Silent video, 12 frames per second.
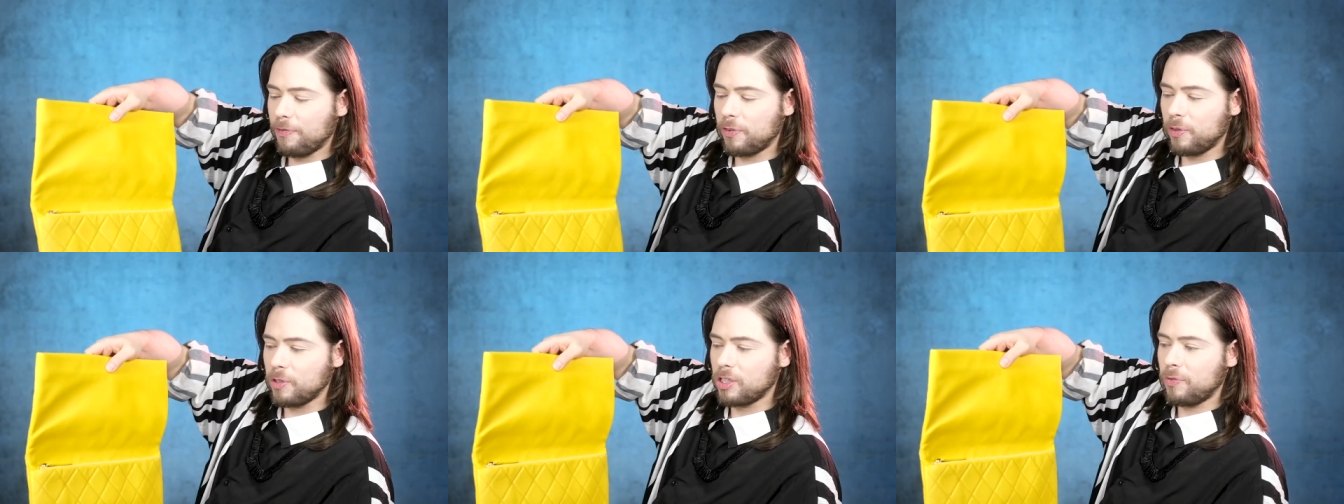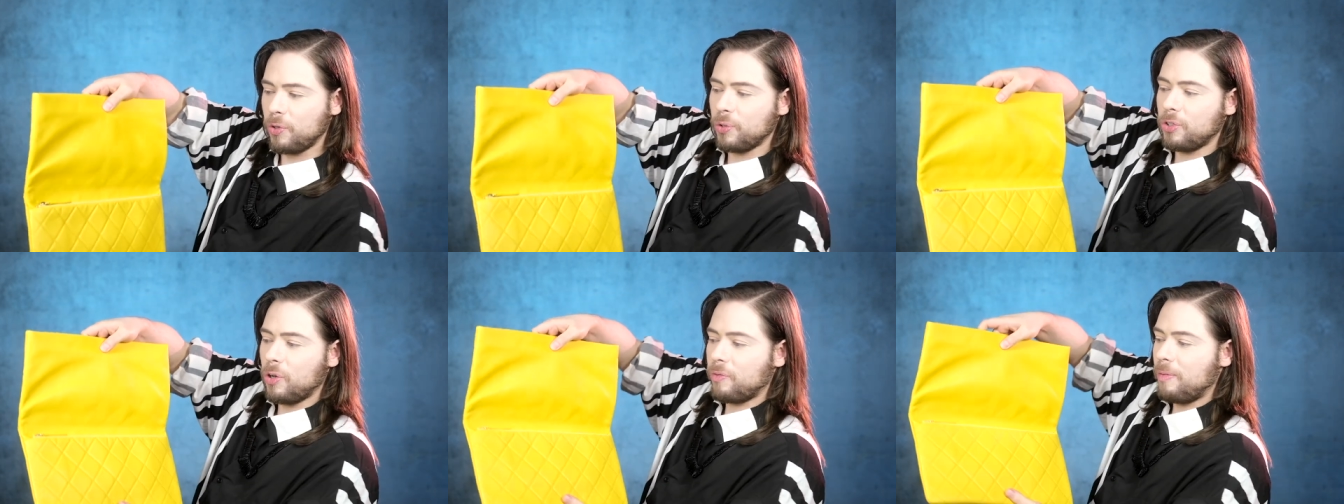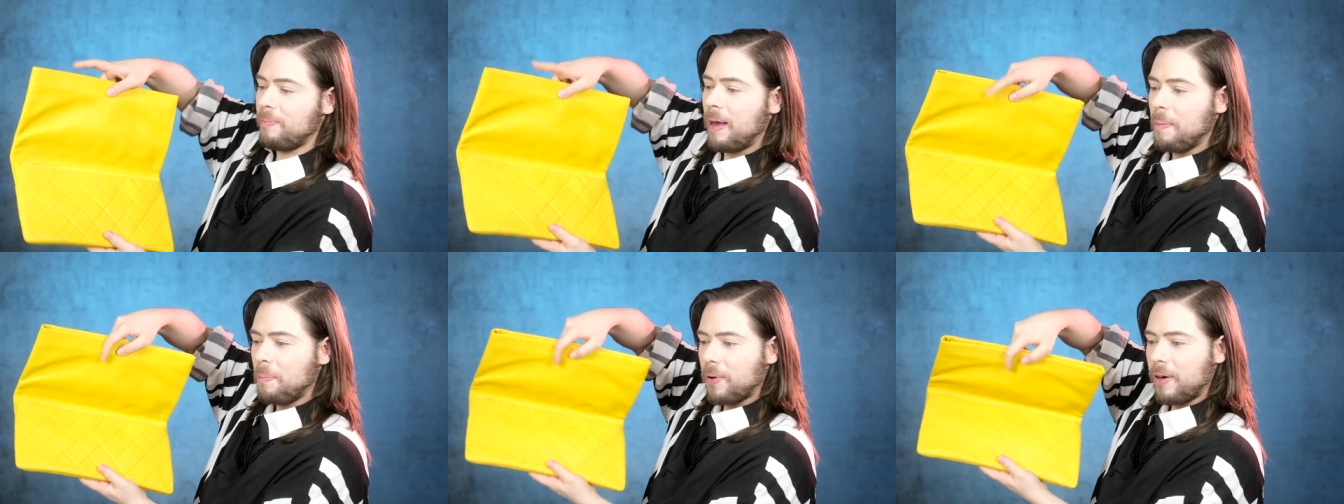For those of you who don't
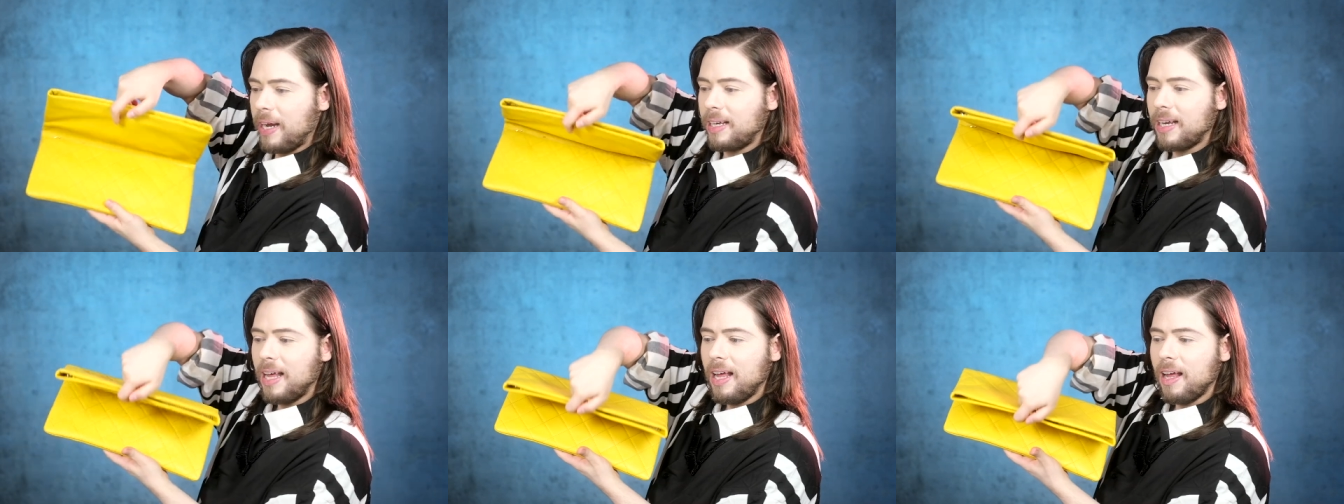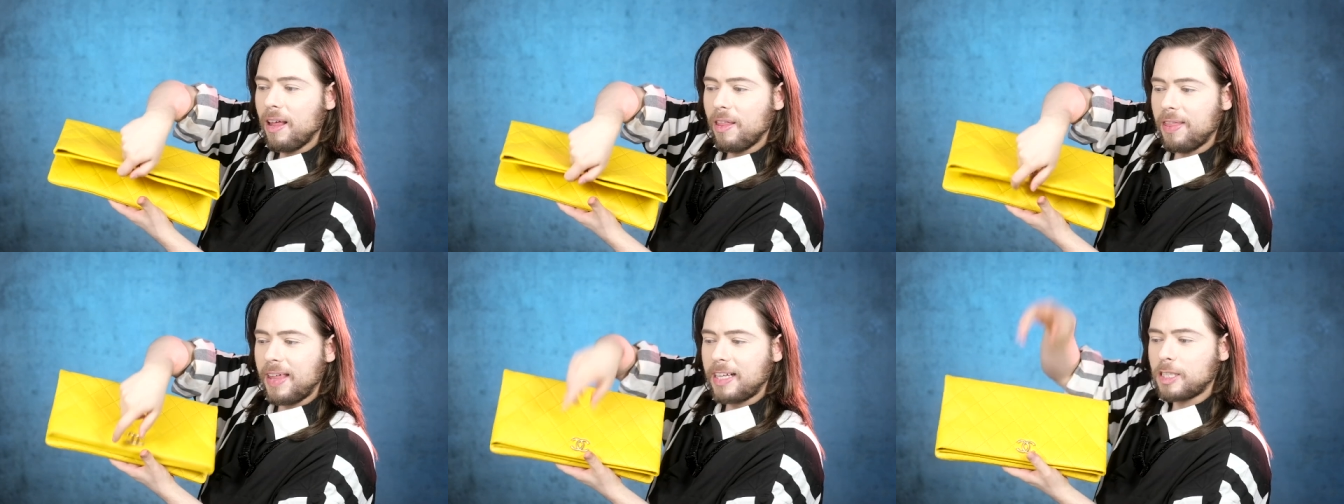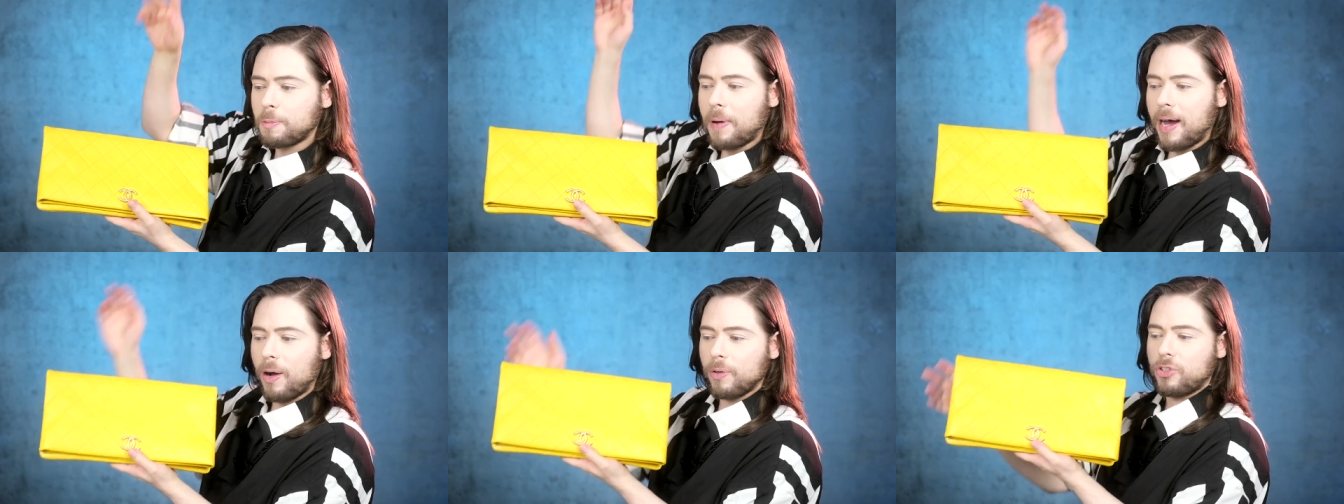remember it, this
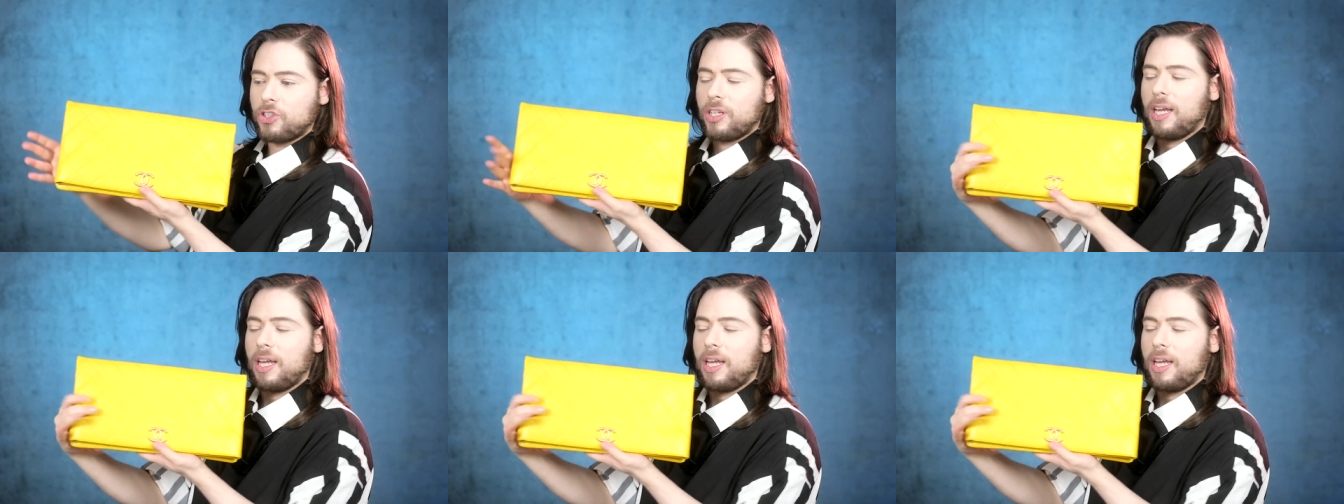pouch